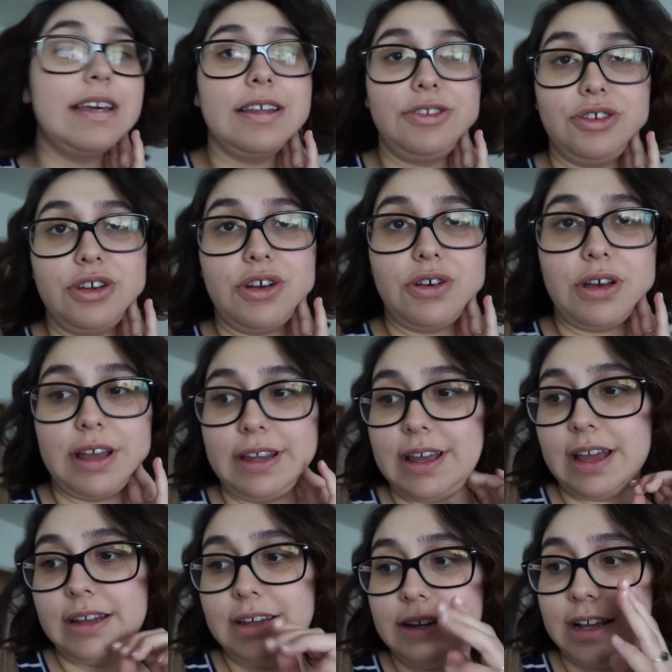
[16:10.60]
so you know, I,
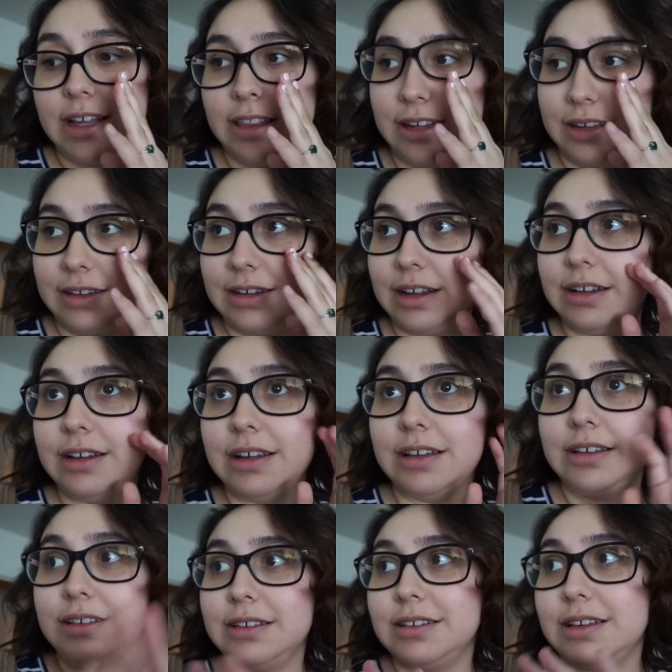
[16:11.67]
I need to get these done,
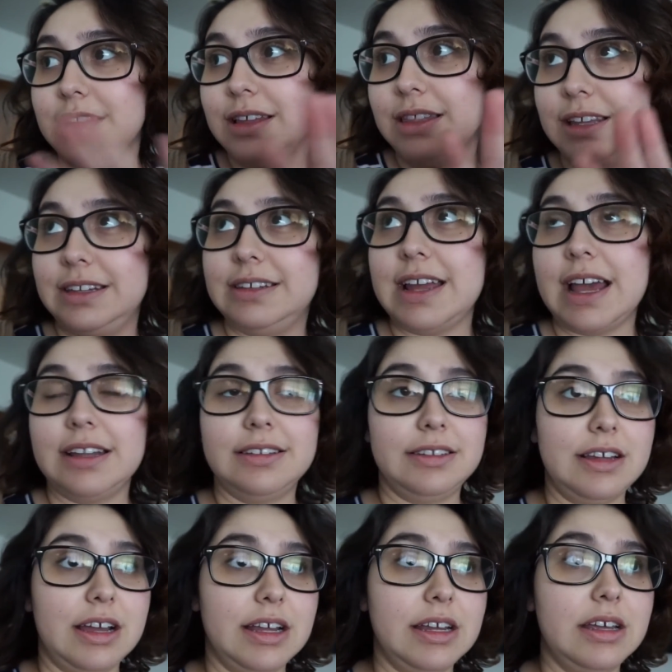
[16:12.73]
these tests
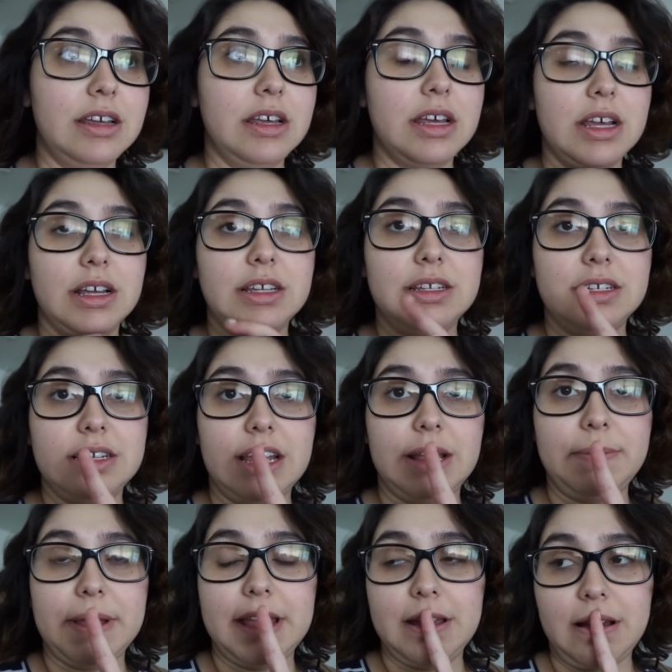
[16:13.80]
done, because it's
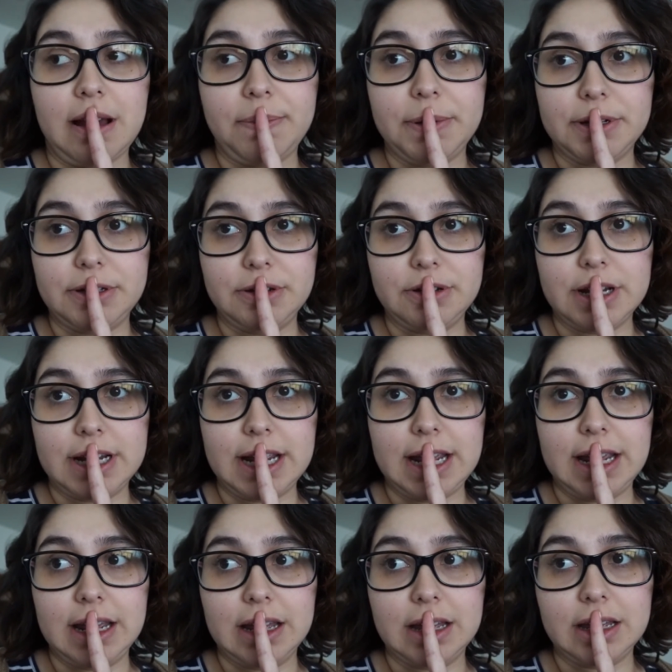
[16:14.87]
like my
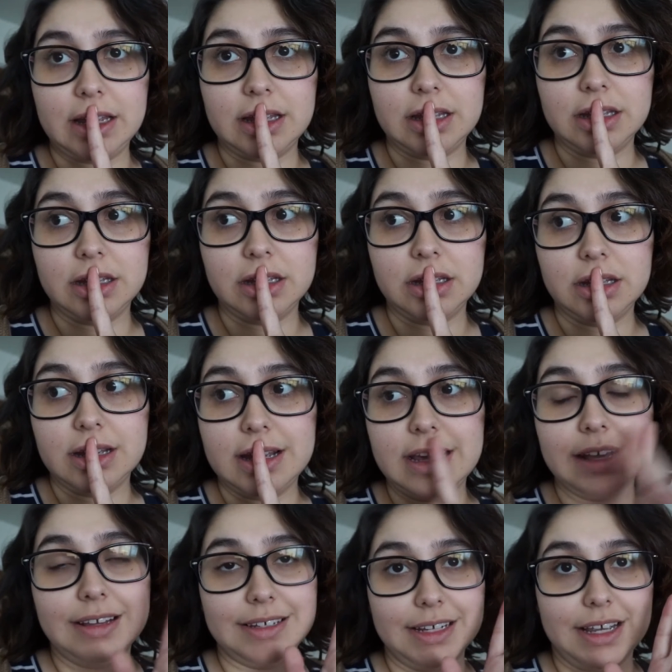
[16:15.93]
opportunity,
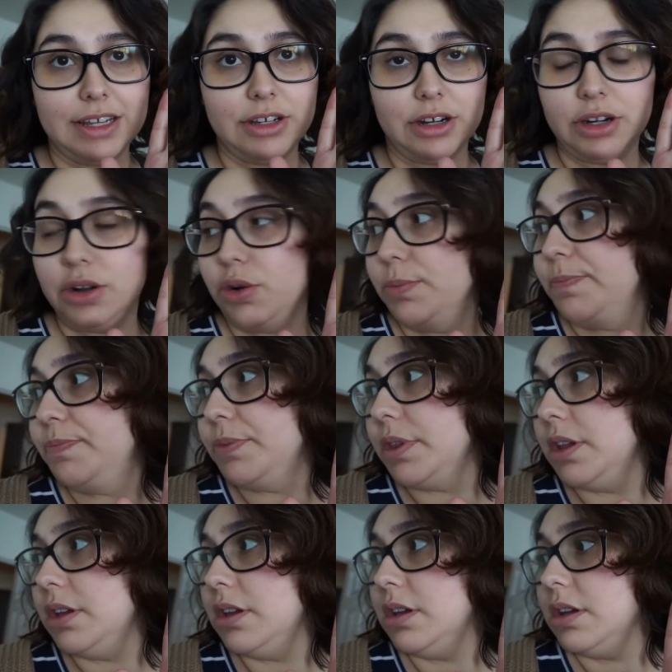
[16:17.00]
because the kids aren't home.
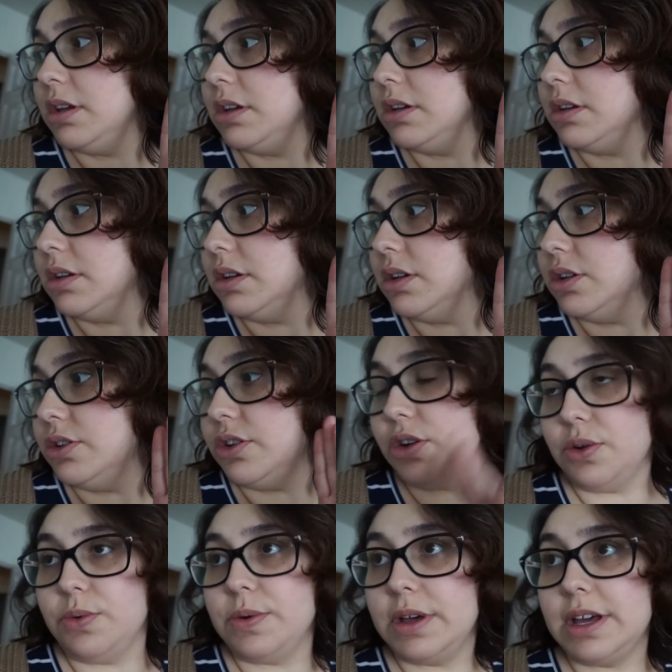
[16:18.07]

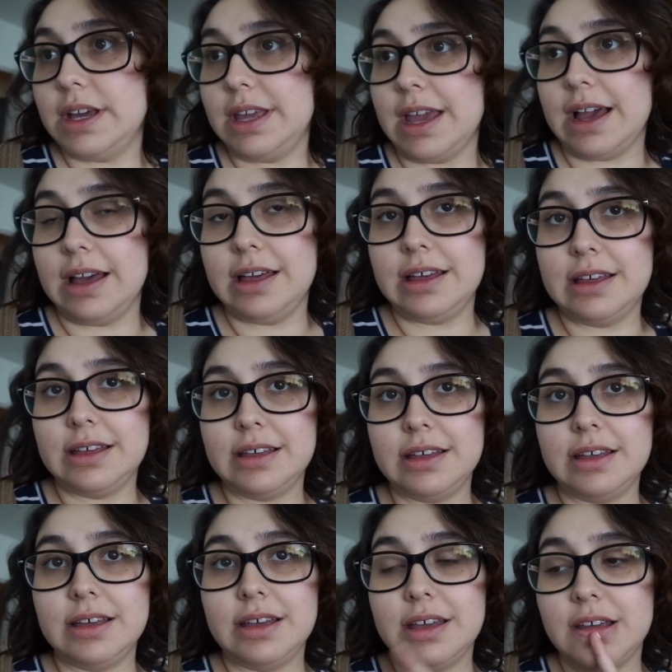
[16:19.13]
So yeah,
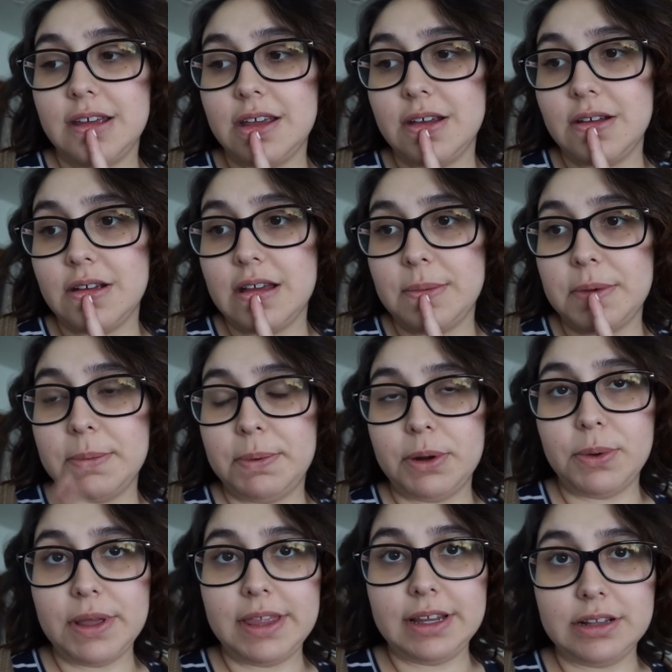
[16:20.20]
I'm gonna put
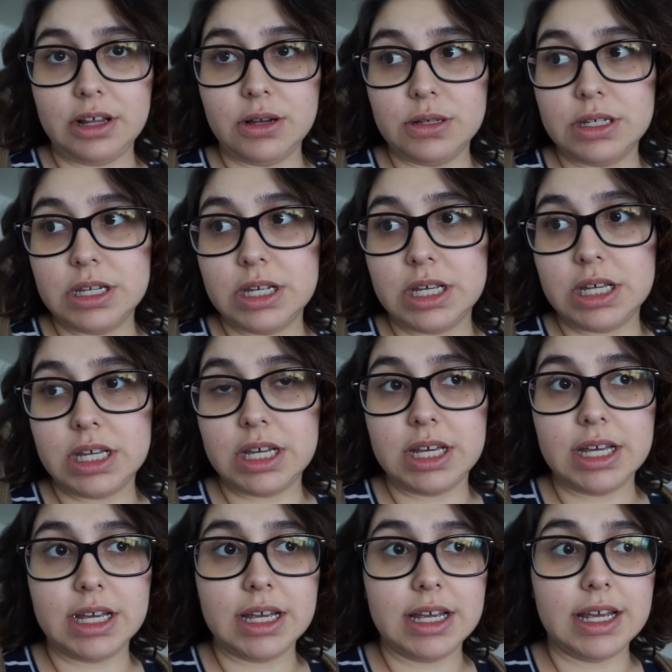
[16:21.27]
away these clothes,
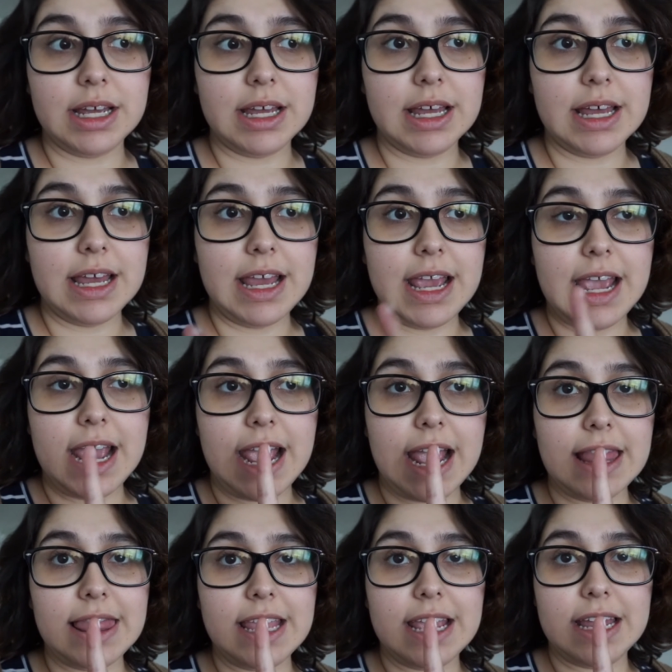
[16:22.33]

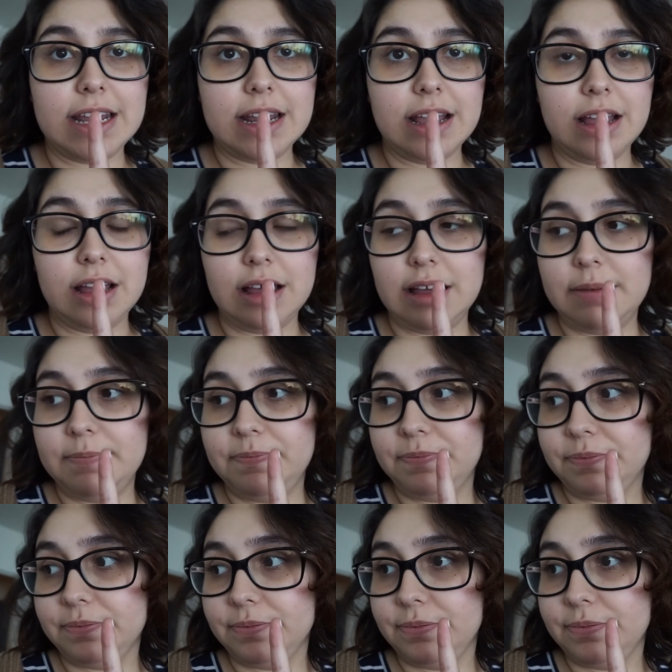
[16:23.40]
and then um,